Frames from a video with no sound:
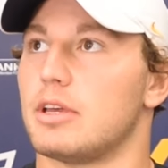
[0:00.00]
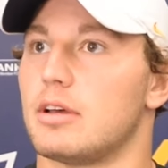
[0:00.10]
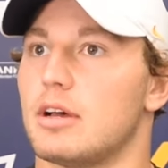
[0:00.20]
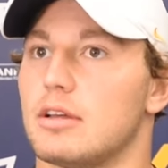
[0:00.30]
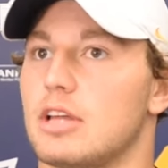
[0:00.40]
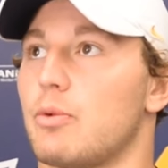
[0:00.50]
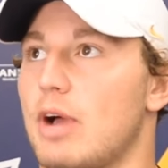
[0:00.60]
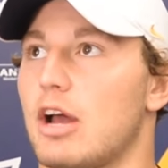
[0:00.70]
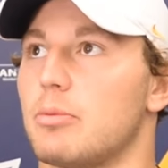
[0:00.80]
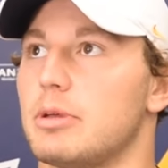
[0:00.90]
Not
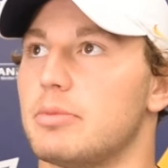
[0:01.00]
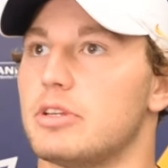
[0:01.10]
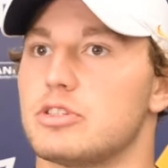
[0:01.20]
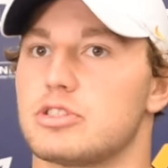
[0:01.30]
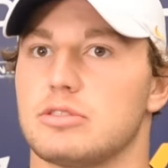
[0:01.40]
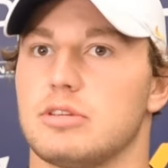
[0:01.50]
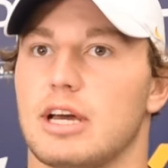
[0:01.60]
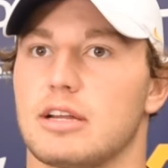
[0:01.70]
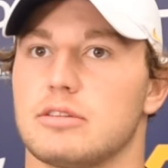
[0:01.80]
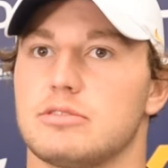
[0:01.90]
rattle me, but just
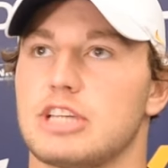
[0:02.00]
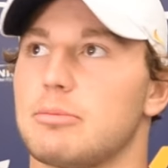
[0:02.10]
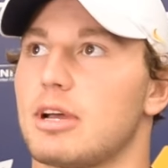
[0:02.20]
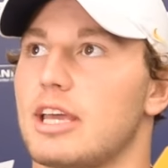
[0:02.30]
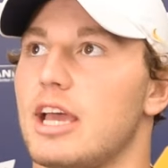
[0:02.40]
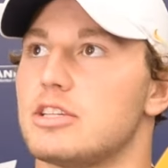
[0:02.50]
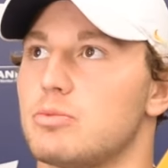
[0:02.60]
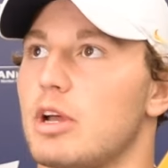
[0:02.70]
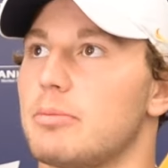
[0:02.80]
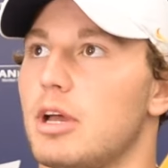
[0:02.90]
kind of shake my cage
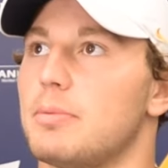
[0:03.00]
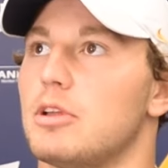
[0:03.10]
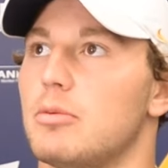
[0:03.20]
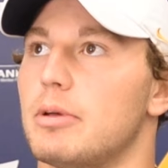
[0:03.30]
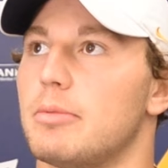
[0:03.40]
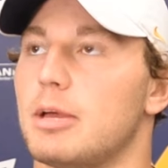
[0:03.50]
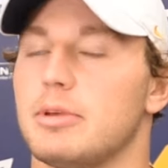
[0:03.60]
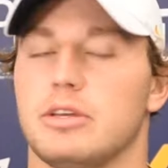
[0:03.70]
and wake me up a little bit, maybe.